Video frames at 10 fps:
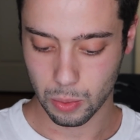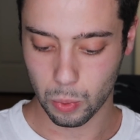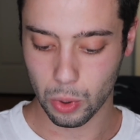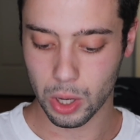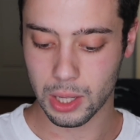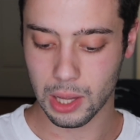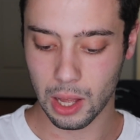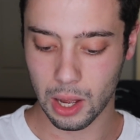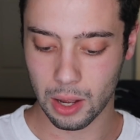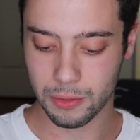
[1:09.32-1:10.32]
Would
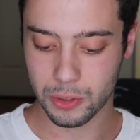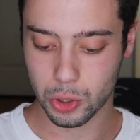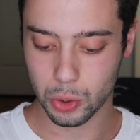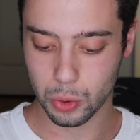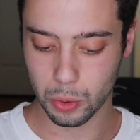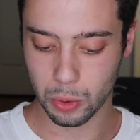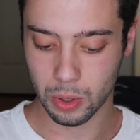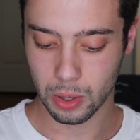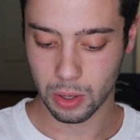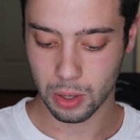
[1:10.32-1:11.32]
love to
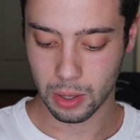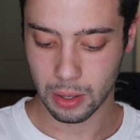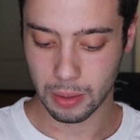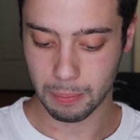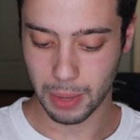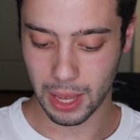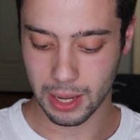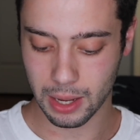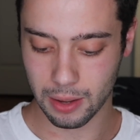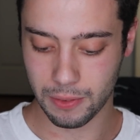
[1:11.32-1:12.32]

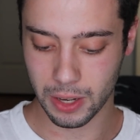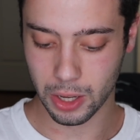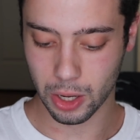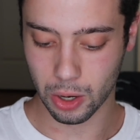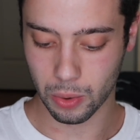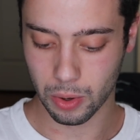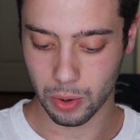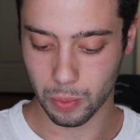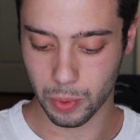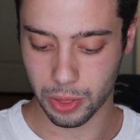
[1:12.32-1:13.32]
make a video
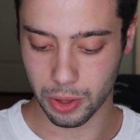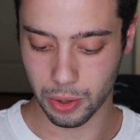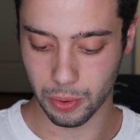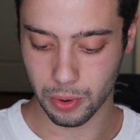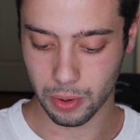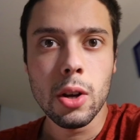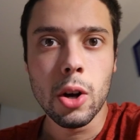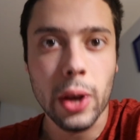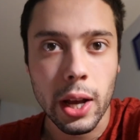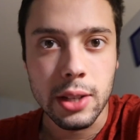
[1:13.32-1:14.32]
with you.
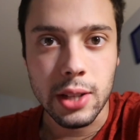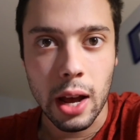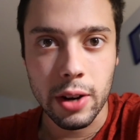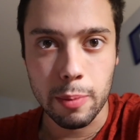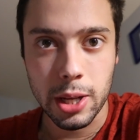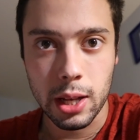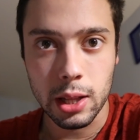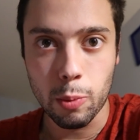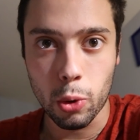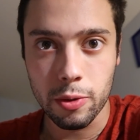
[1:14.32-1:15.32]
Okay guys, I have an update.
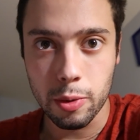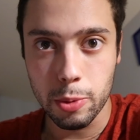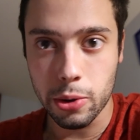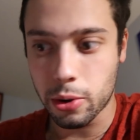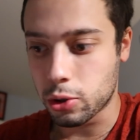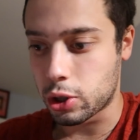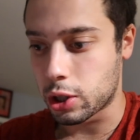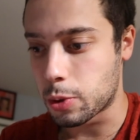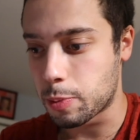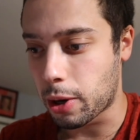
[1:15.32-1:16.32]
Lamorne from New Girl
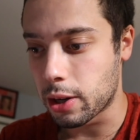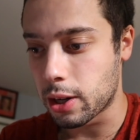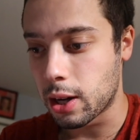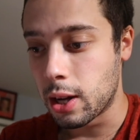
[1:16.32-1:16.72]
just responded.